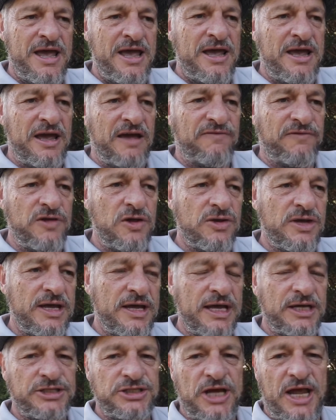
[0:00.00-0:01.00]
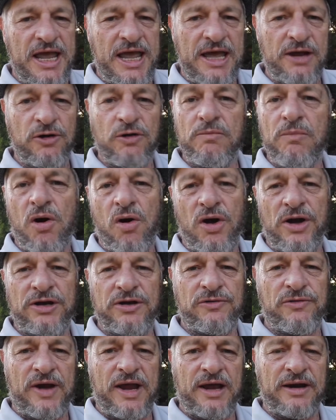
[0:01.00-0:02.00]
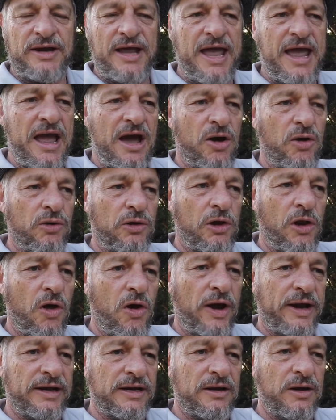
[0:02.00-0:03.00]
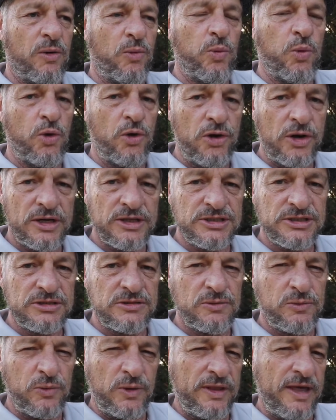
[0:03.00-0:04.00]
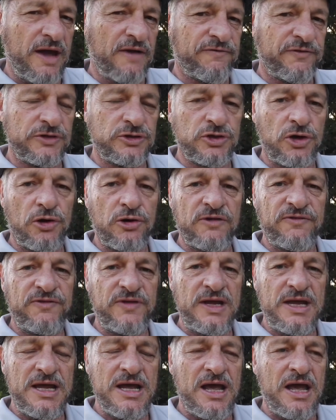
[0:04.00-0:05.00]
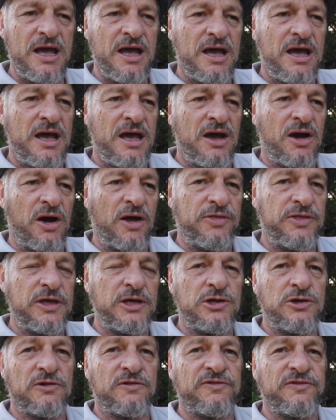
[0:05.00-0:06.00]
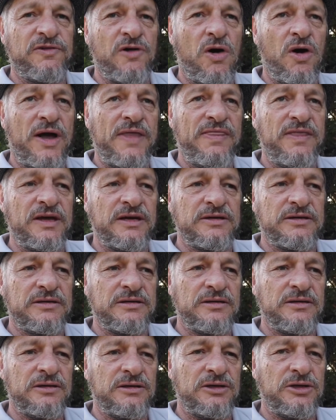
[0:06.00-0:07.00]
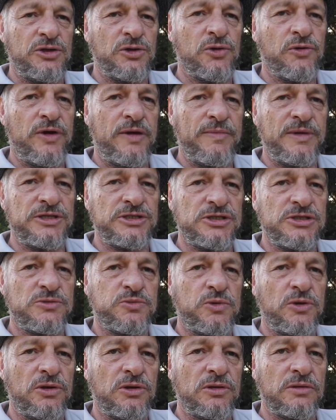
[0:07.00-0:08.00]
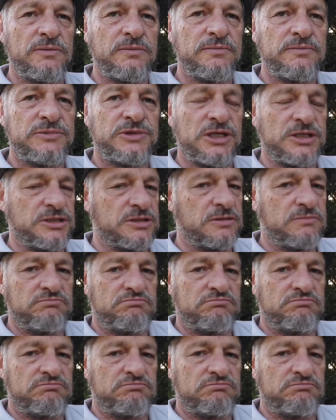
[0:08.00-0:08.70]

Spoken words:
If you can get your head or mind around how light works with our photography, I think you'll find that your images will just